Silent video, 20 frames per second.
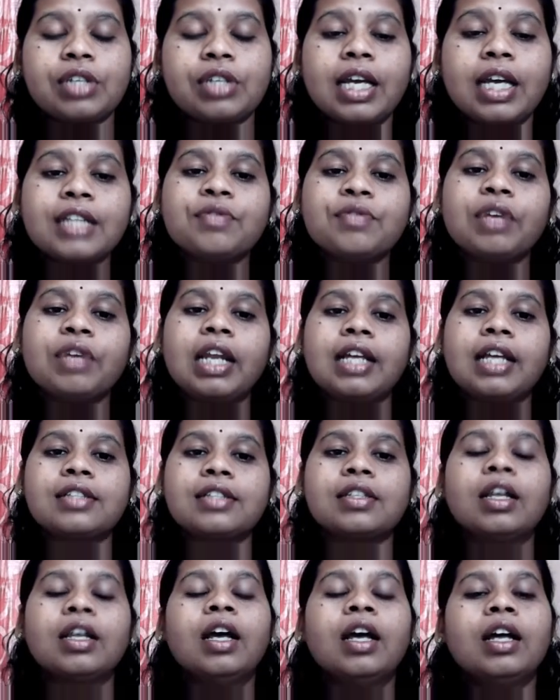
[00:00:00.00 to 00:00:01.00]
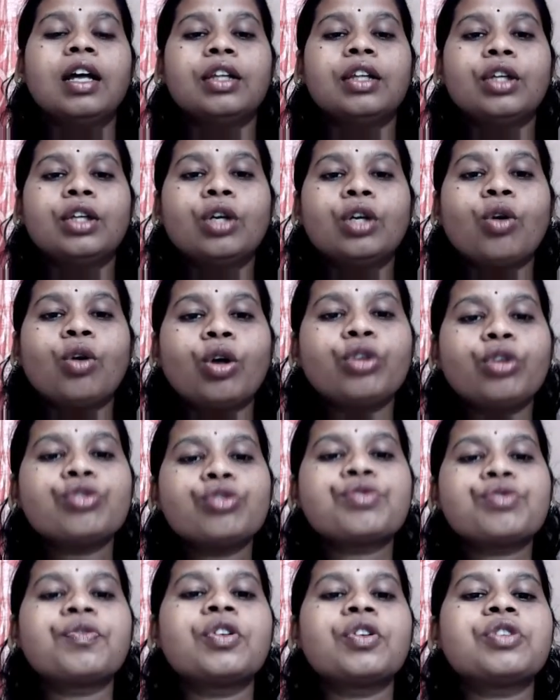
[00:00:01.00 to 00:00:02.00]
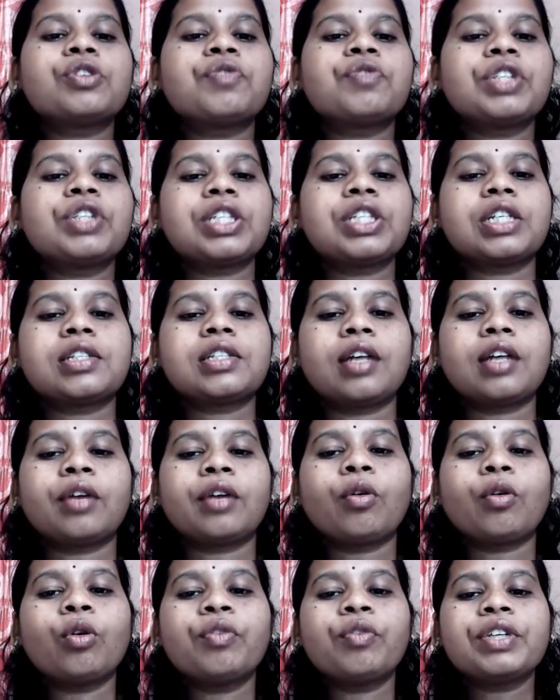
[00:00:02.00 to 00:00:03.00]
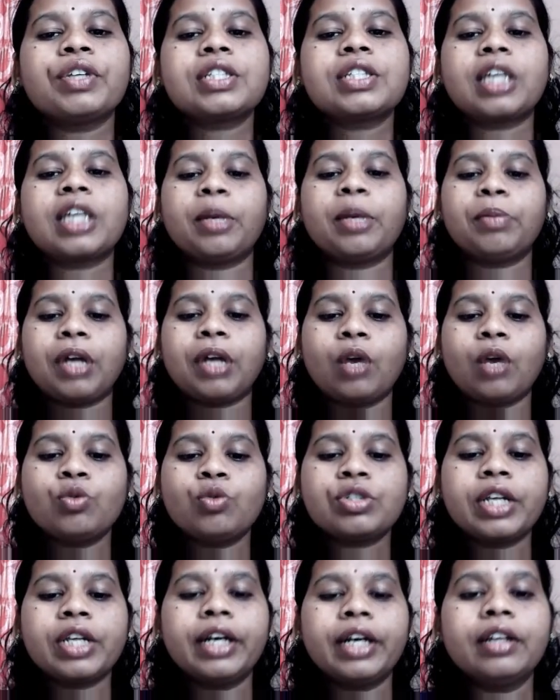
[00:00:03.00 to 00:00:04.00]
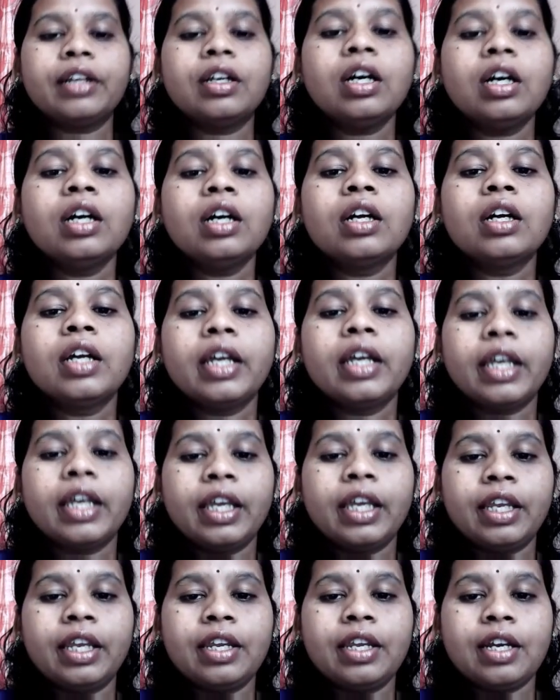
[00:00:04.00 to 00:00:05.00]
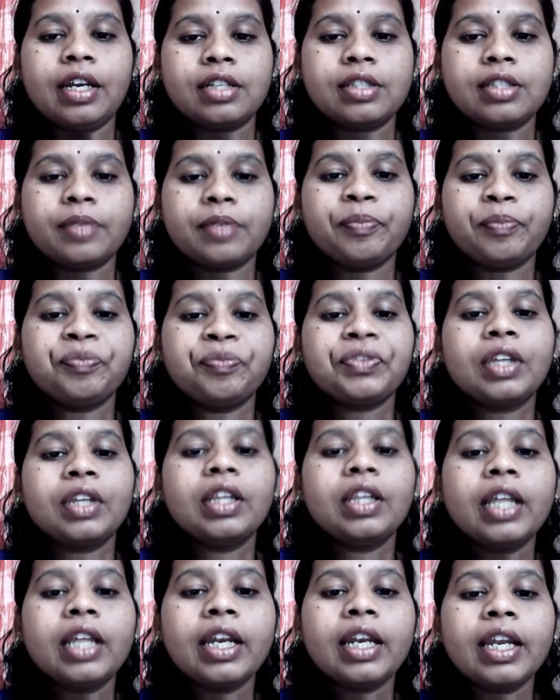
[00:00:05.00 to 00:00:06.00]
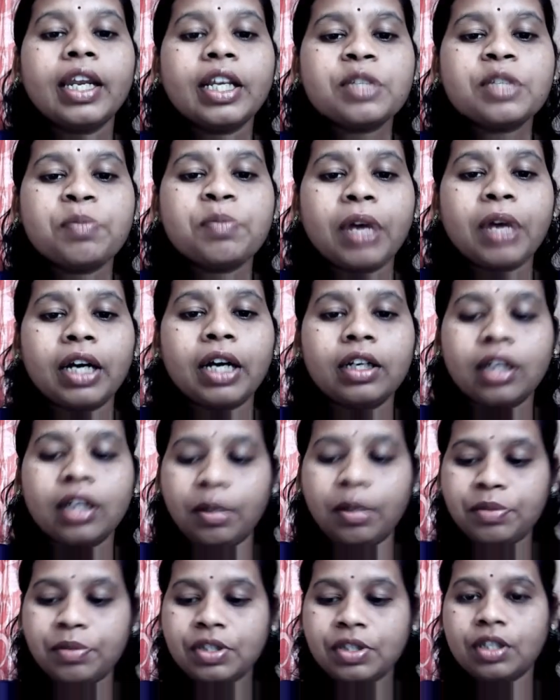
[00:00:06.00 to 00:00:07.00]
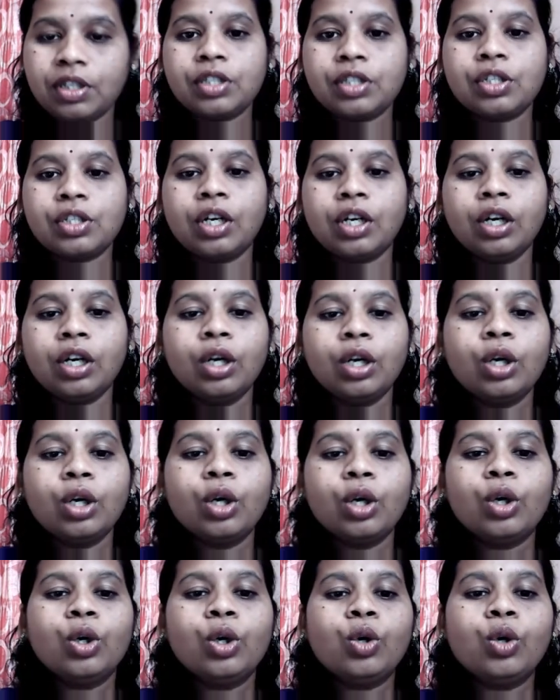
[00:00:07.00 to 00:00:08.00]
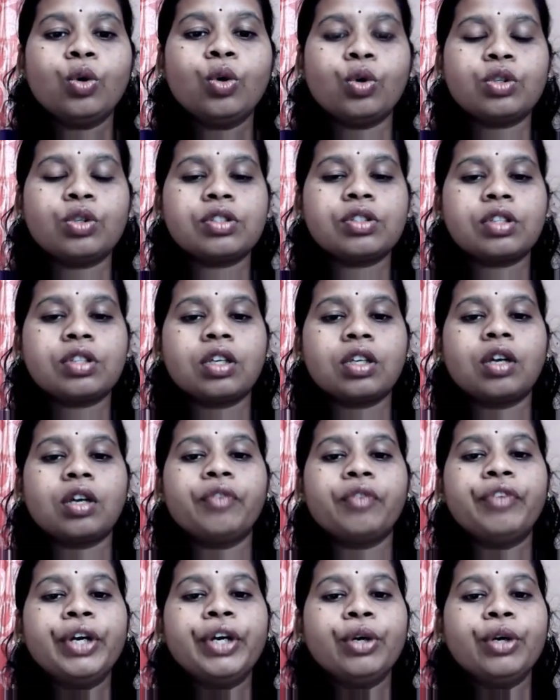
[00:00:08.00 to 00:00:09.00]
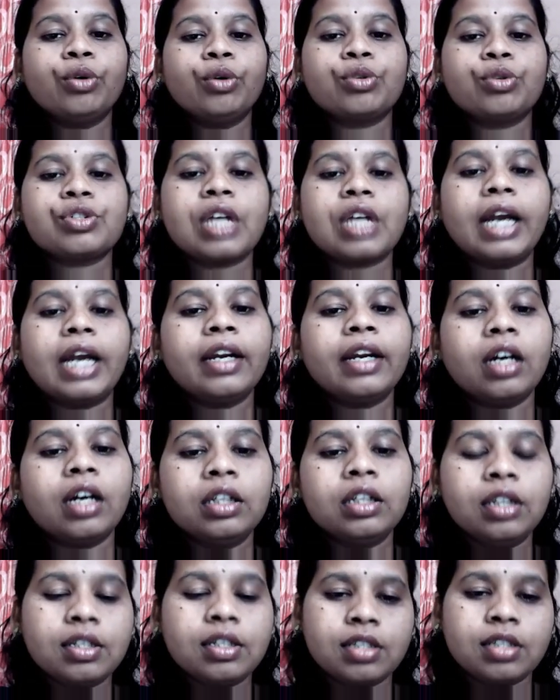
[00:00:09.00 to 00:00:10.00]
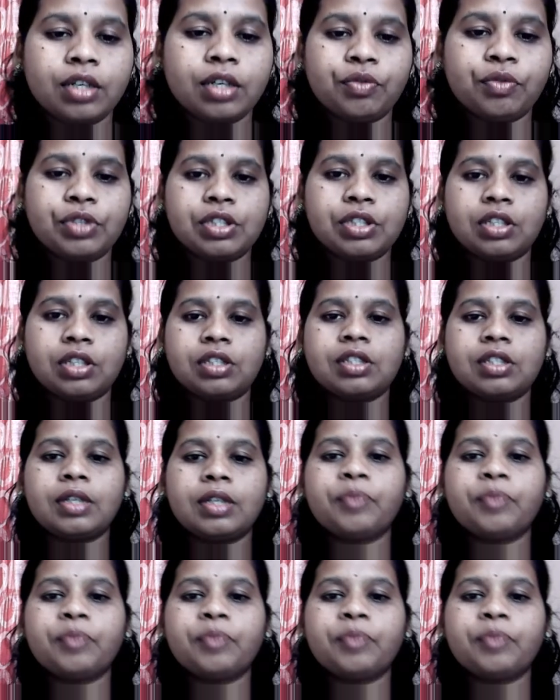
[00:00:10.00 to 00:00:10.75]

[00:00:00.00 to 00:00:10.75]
as well as the non-useful switches are always kept outside the areas. Then next part comes is the doors, windows, and other services.